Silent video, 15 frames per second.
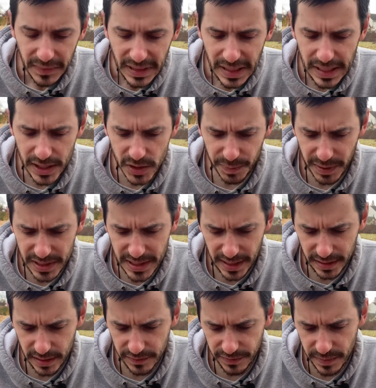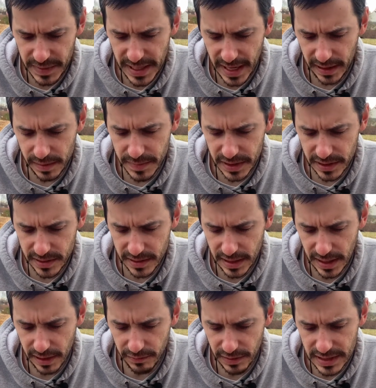it is protected from the elements,
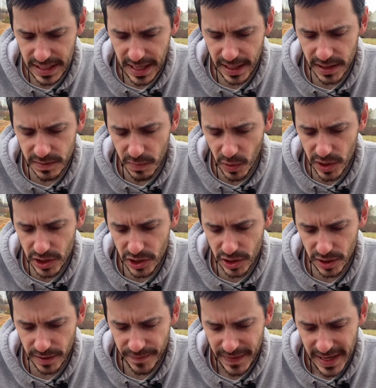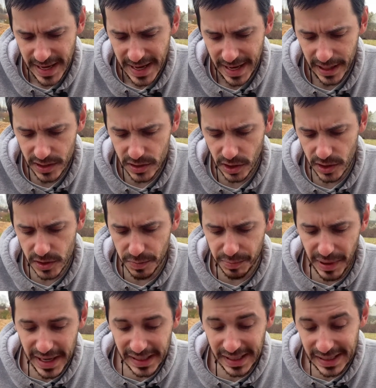it retains moisture, and it starts
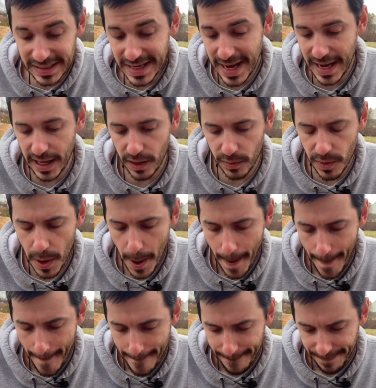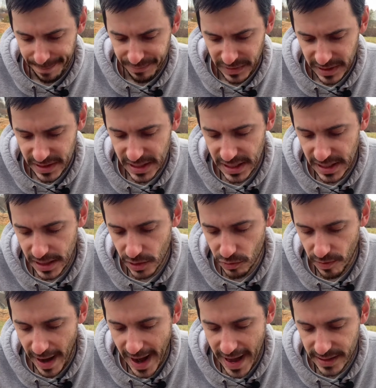breaking down the
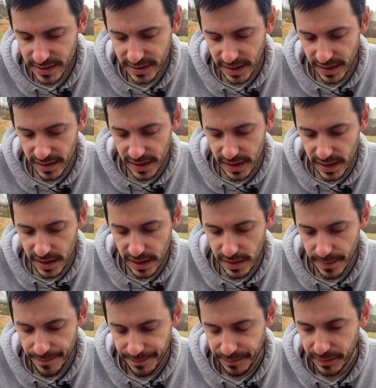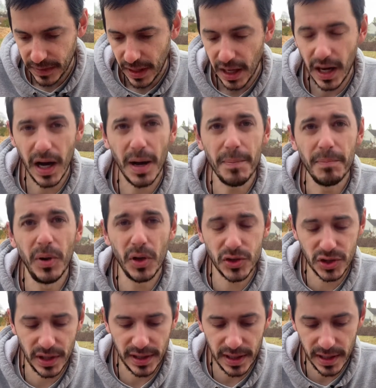grass and the
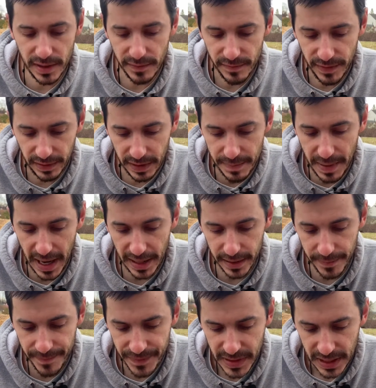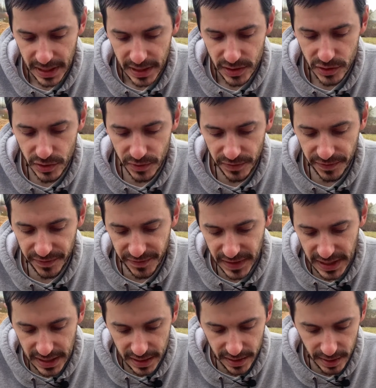mulch on the very bottom to
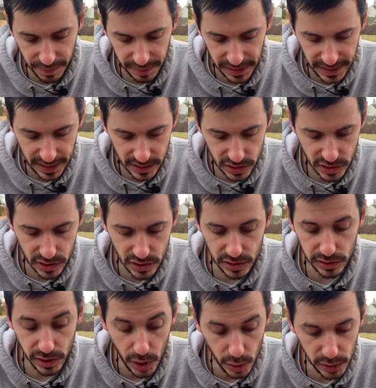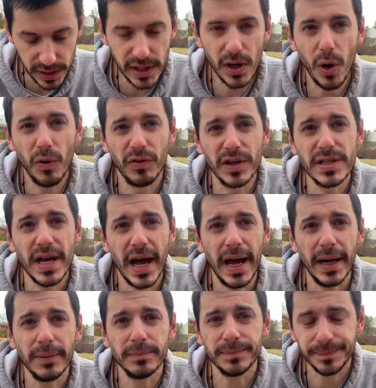feed the plant slowly over
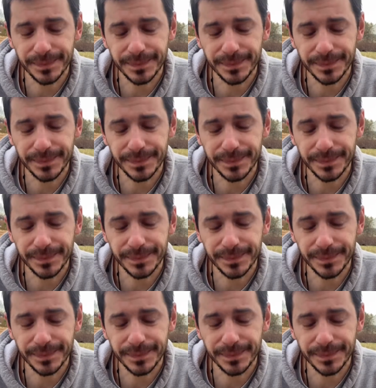time.